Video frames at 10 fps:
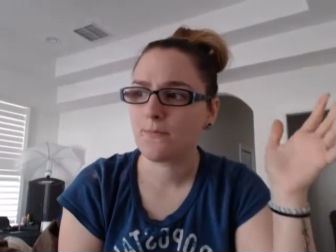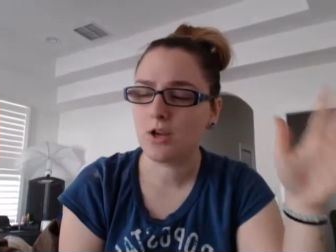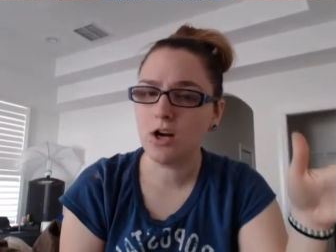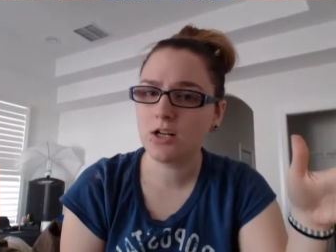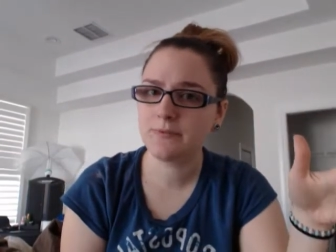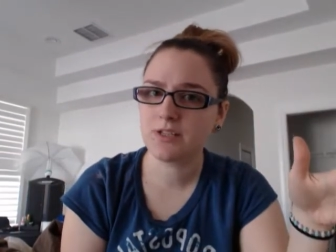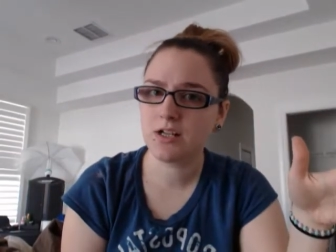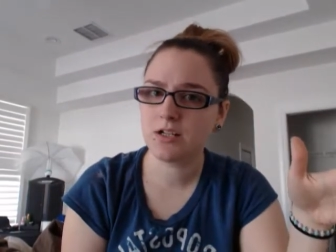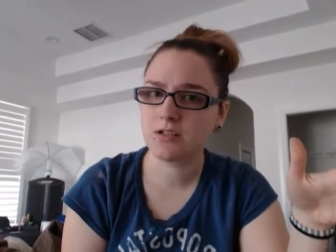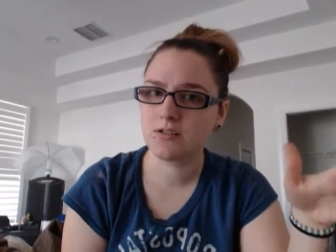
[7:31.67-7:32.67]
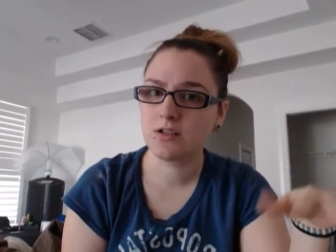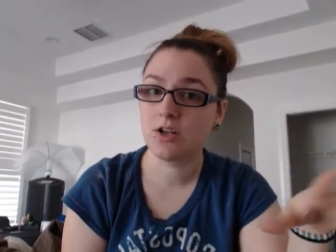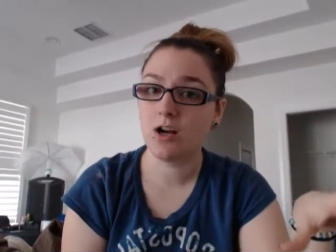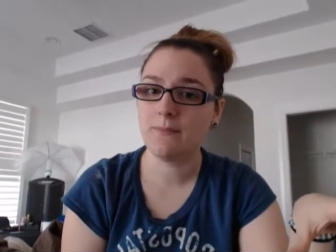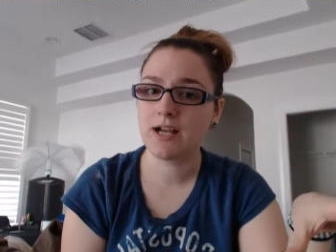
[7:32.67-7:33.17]
gone upstairs,
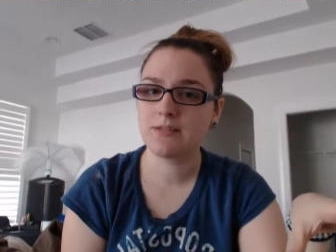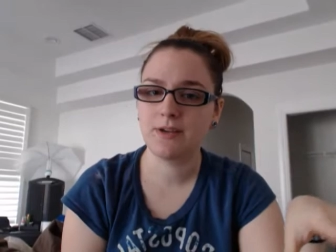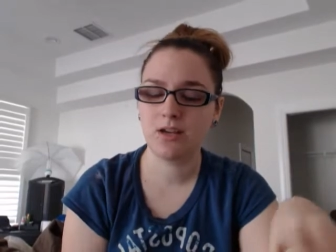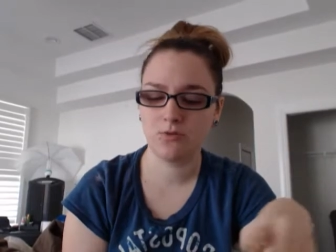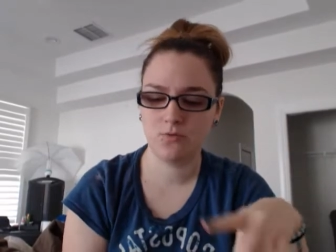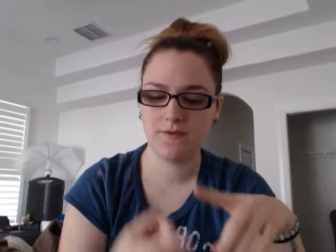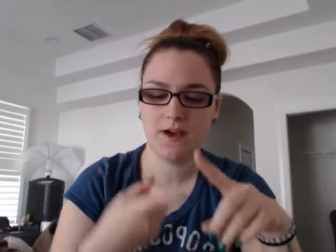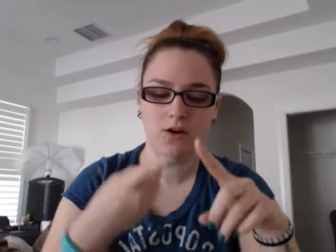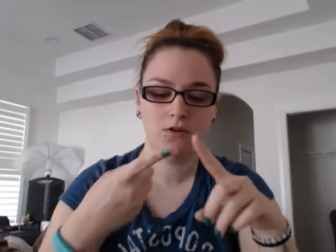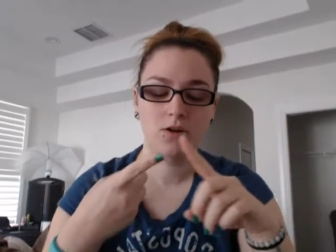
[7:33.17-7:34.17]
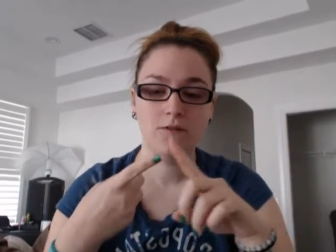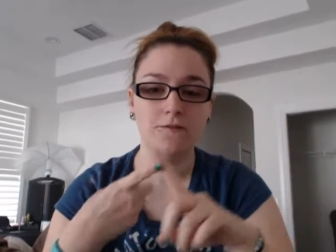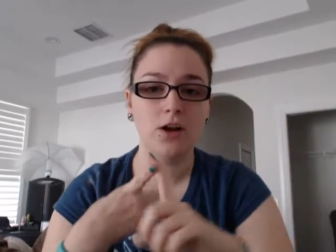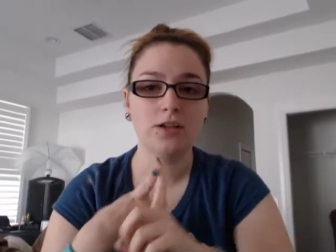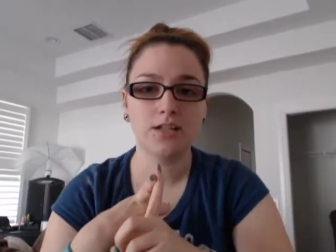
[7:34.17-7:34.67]
gone back to bed without
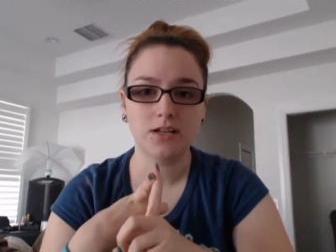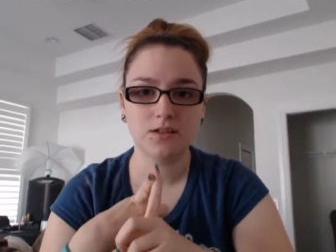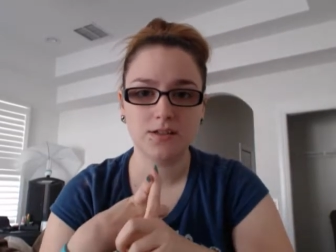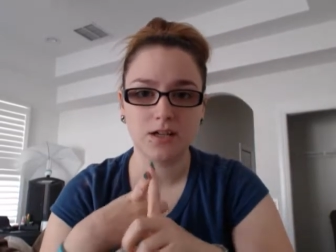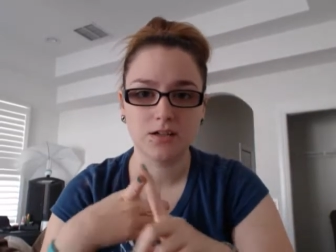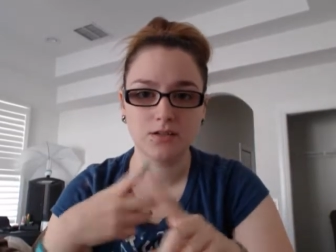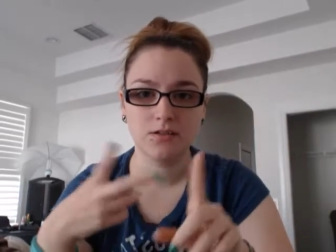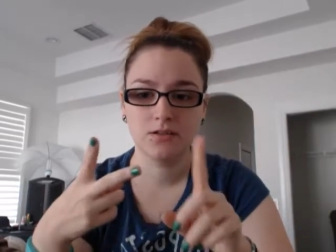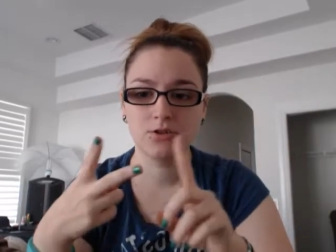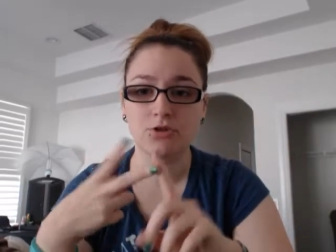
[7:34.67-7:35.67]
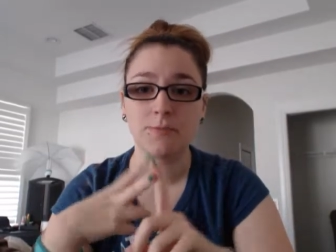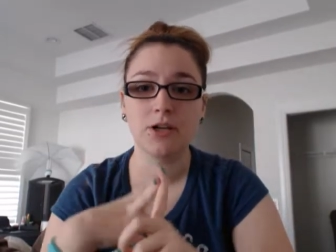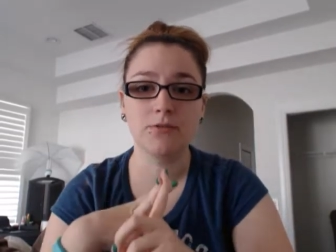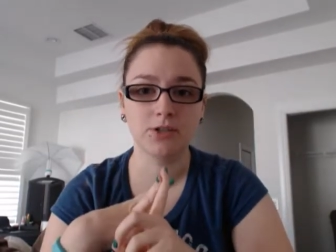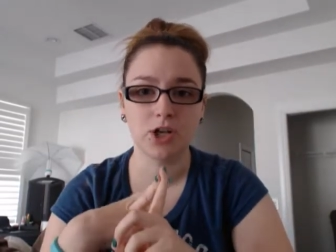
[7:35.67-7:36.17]
falling down the stairs,
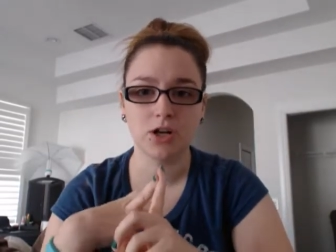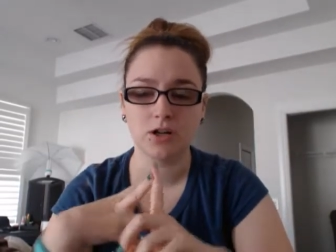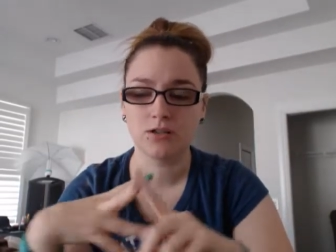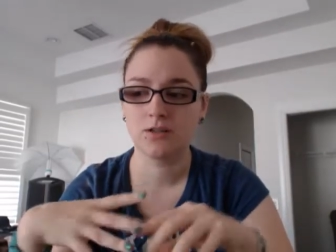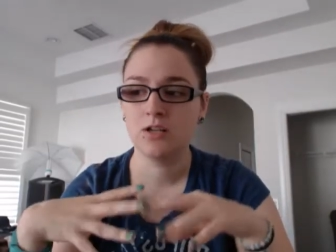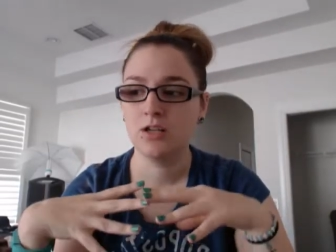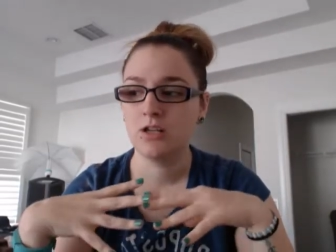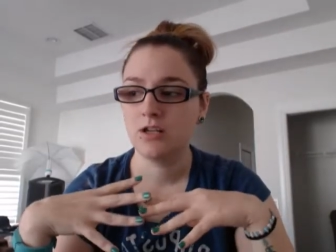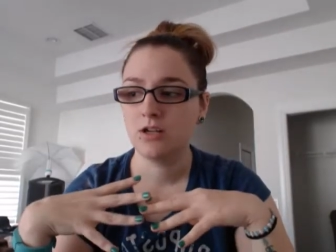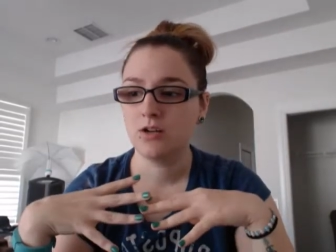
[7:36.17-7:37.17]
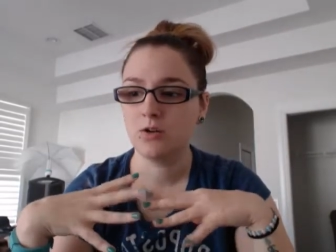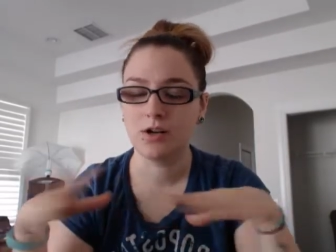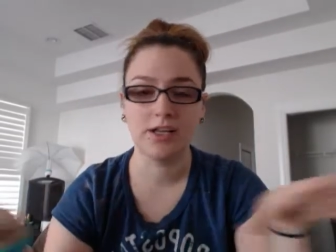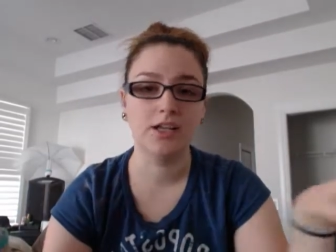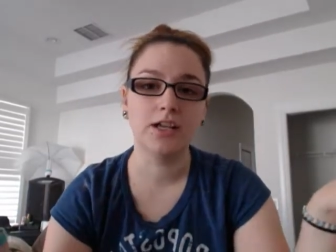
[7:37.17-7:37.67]
tripping over dogs,
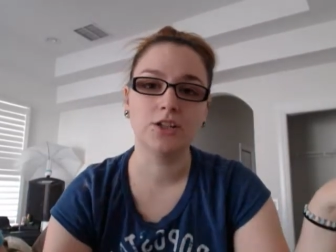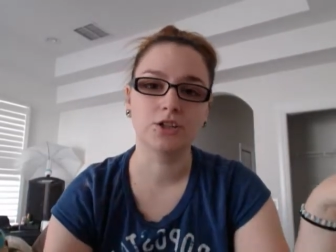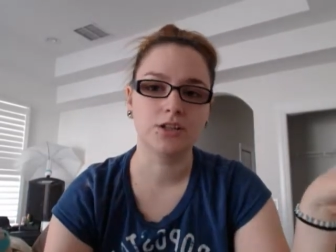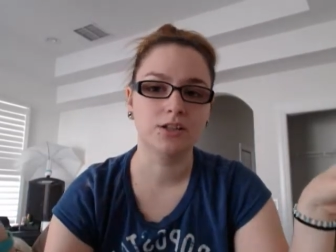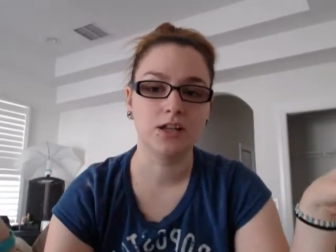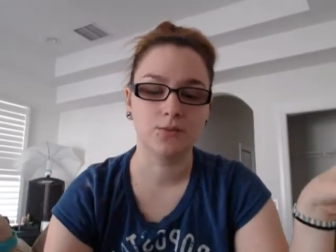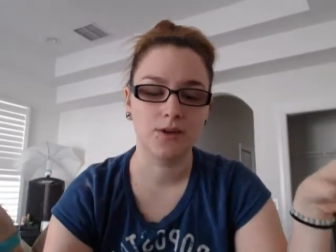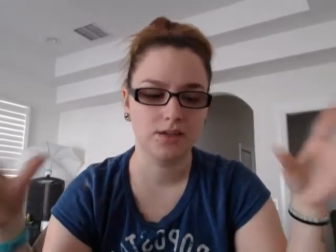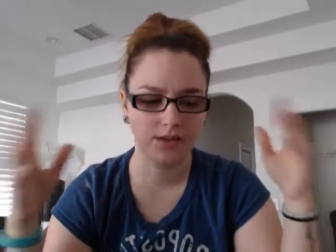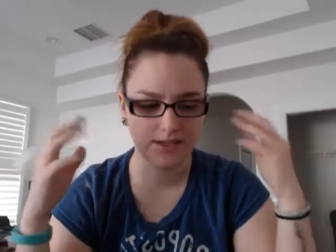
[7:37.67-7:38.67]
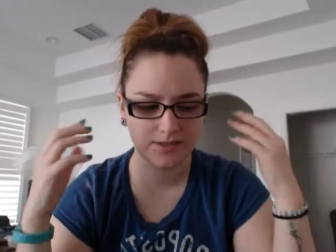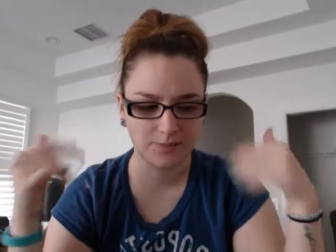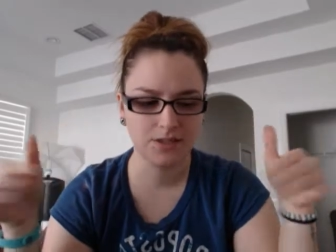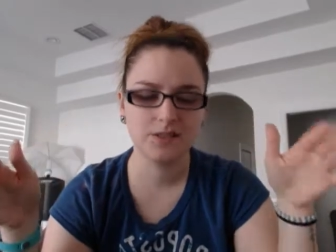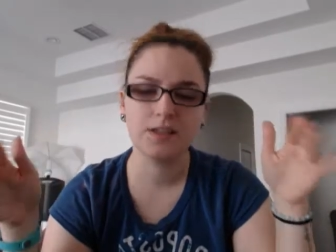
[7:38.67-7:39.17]
or getting injured in any way. Like,
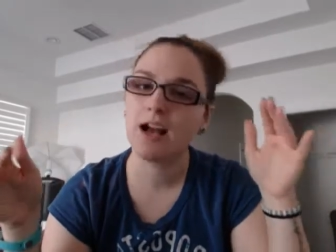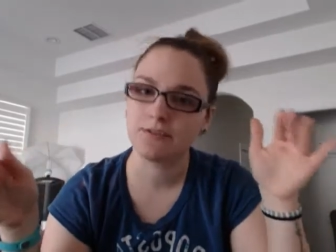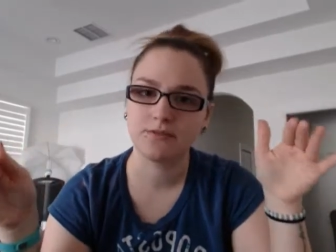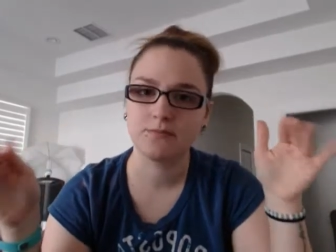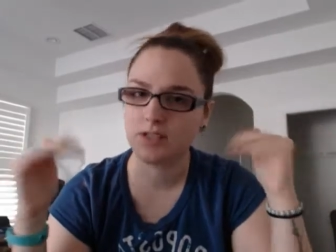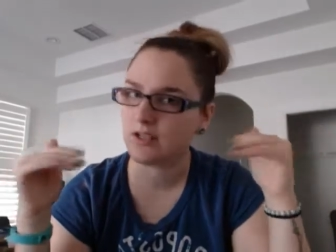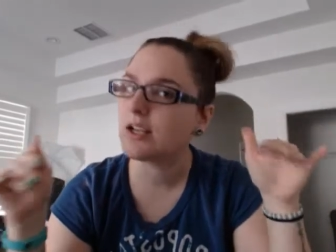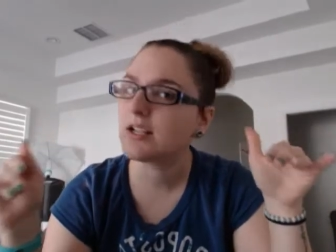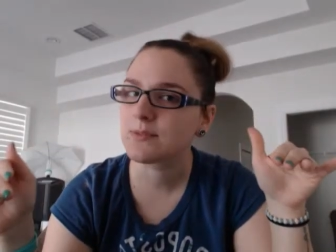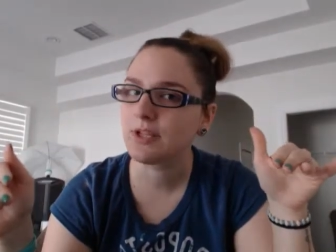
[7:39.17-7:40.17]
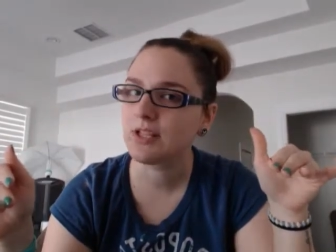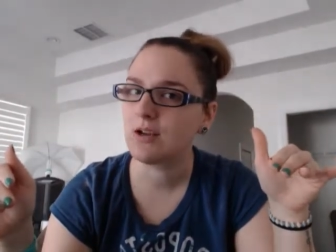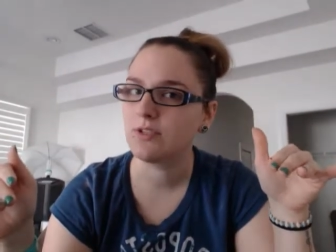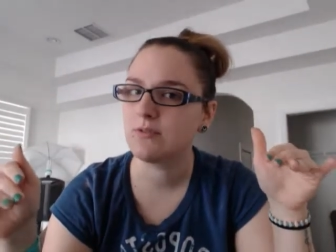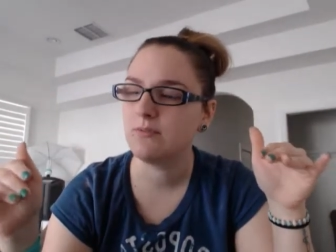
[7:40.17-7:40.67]
somebody's going to have to explain
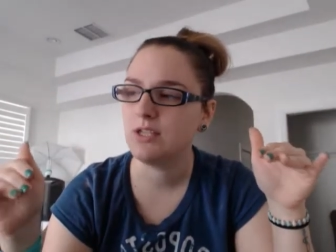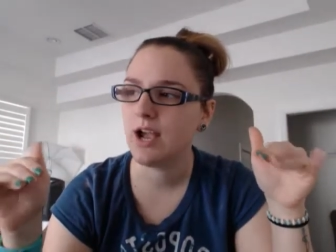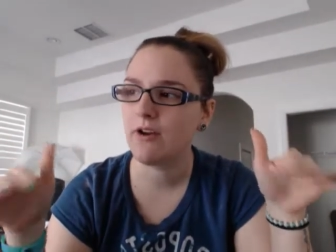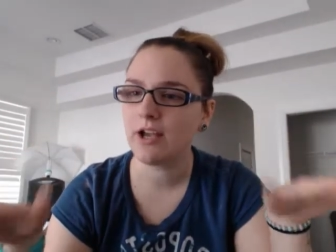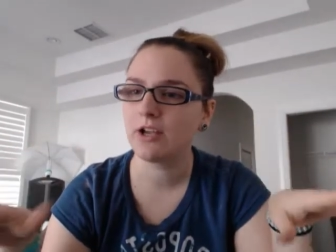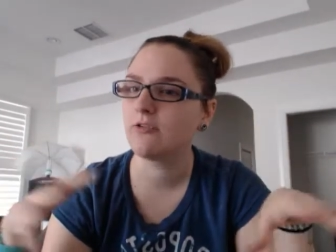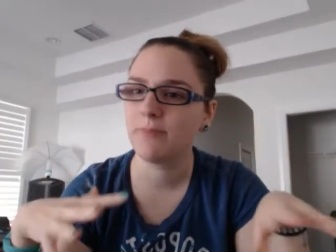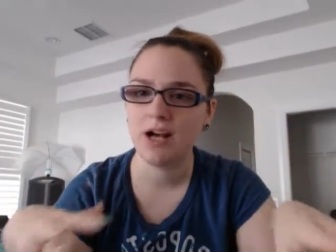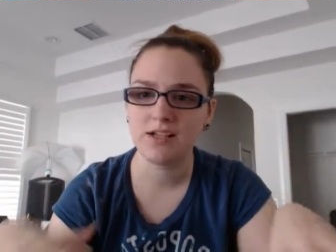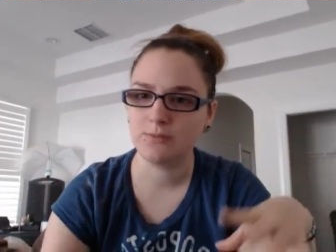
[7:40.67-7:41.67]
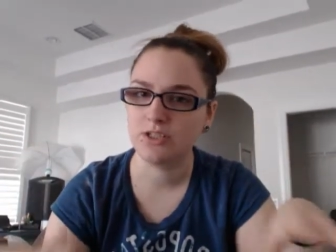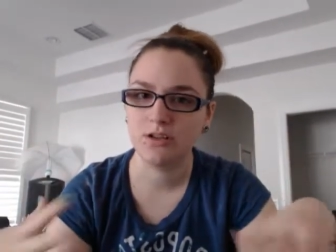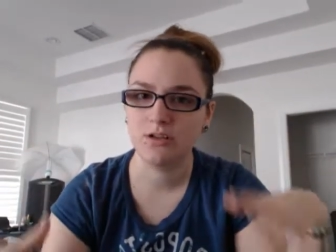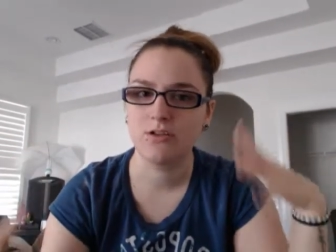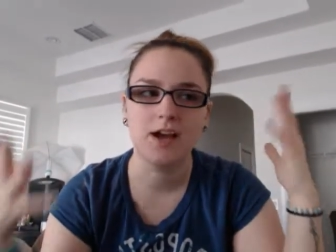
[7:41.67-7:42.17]
that one to me, how I could have possibly
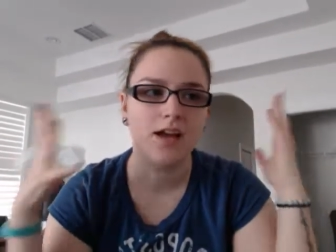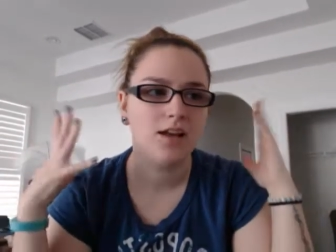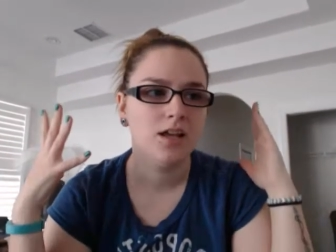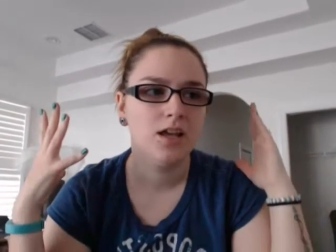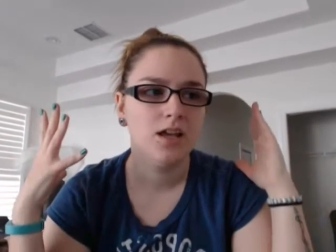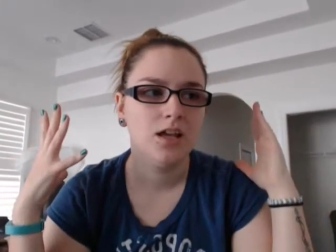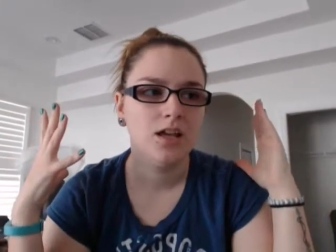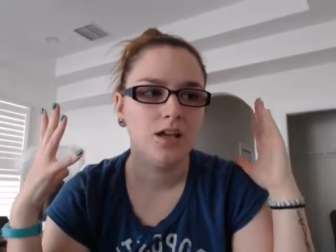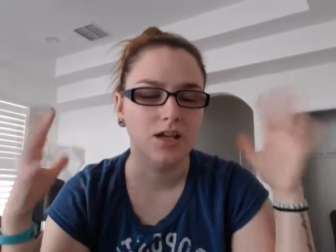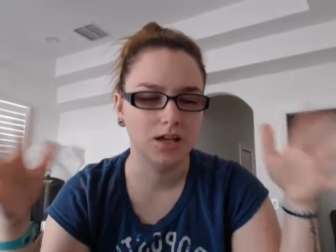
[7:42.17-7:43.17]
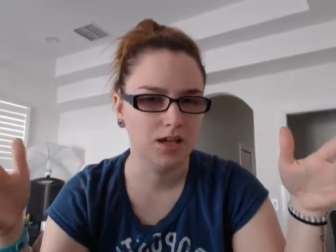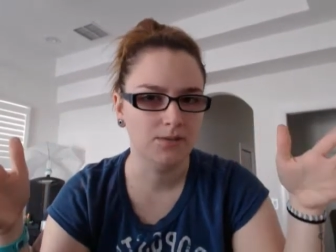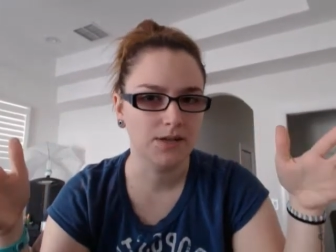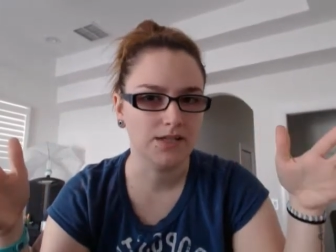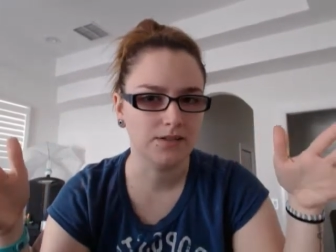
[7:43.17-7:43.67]
done all that
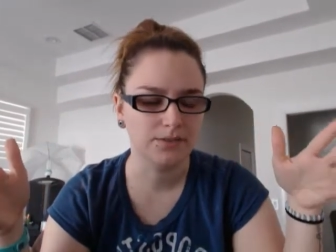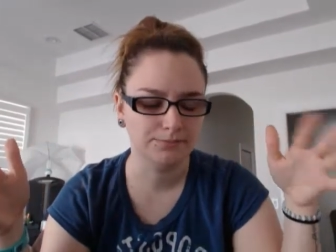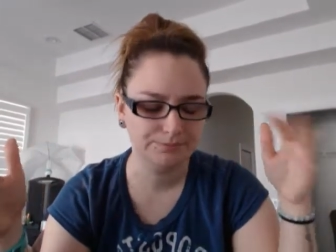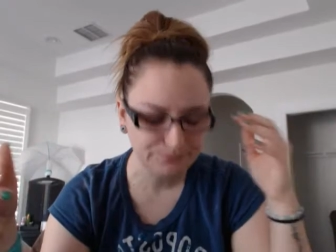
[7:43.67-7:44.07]
in my sleep.